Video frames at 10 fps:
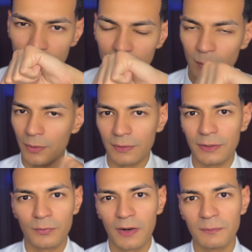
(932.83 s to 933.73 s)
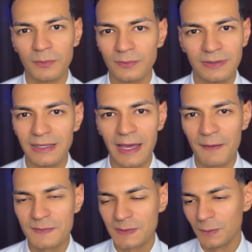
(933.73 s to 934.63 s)
Oh, incredible.
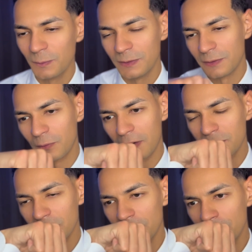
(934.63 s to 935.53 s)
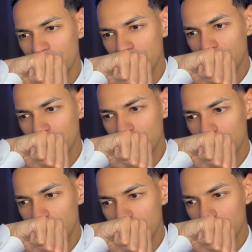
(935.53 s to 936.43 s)
Absolutely incredible.
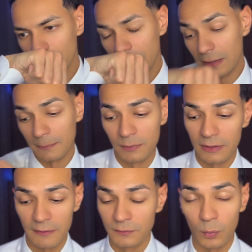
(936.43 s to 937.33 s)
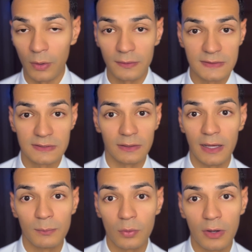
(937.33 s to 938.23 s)
Yeah, I'm going to have to wear this a
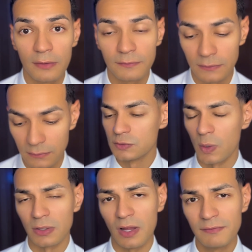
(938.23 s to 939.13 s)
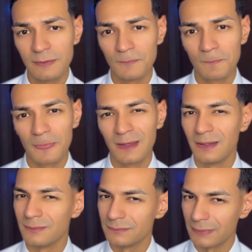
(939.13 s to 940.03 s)
lot more often. Do I love it?
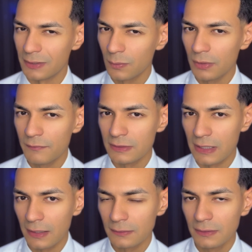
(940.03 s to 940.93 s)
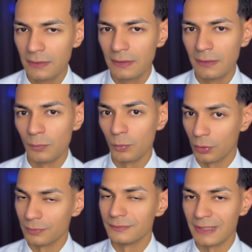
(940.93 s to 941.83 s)
I don't love it yet.
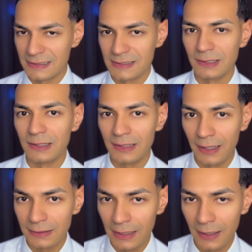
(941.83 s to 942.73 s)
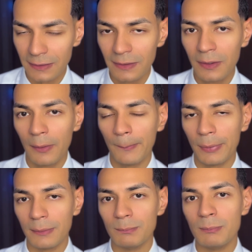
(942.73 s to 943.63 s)
Well, that's the thing, not yet.
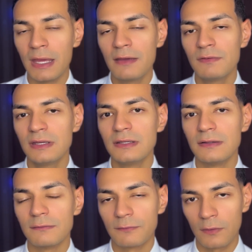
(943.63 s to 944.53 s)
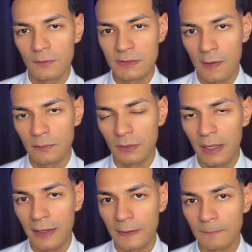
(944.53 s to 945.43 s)
But maybe further down the
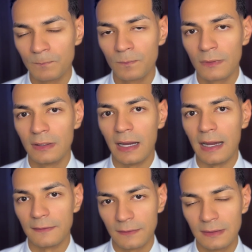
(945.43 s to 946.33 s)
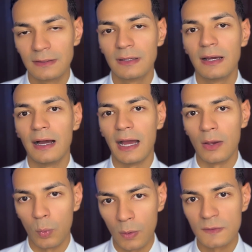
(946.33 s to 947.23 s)
line, I think
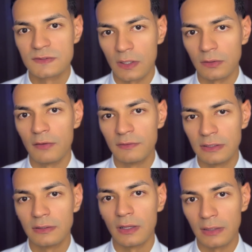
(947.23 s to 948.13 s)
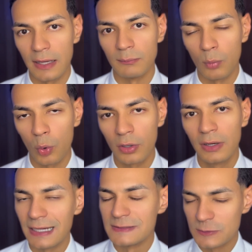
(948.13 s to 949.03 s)
I will start loving it a lot
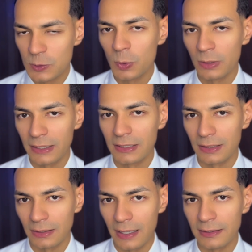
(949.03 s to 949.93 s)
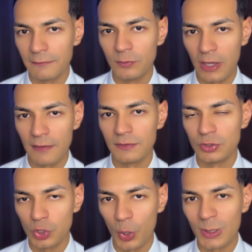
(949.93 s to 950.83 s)
more. I do like it a lot if you haven't
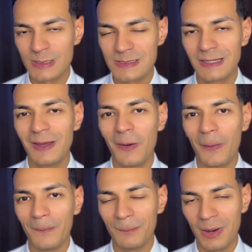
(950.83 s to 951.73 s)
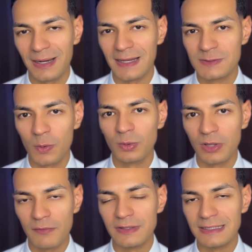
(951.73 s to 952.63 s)
noticed, but I don't
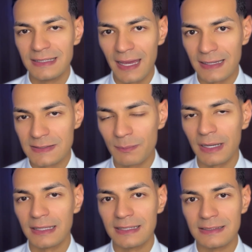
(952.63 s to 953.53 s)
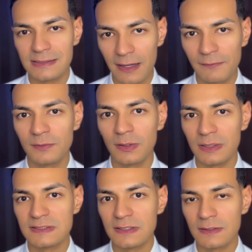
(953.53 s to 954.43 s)
love it yet. But I can
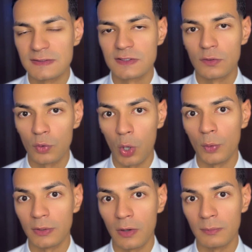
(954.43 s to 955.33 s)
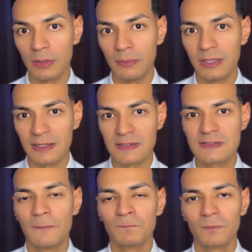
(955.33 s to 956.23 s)
definitely see this growing on me
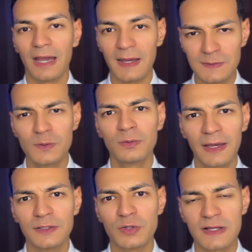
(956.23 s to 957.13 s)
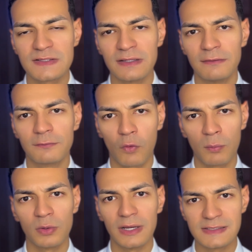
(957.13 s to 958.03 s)
because I do like dressing in
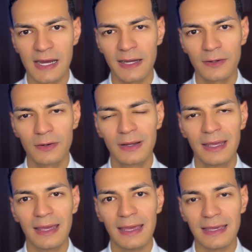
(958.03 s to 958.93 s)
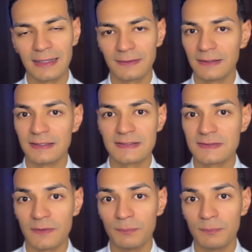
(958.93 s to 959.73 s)
formal attire, and I think this is a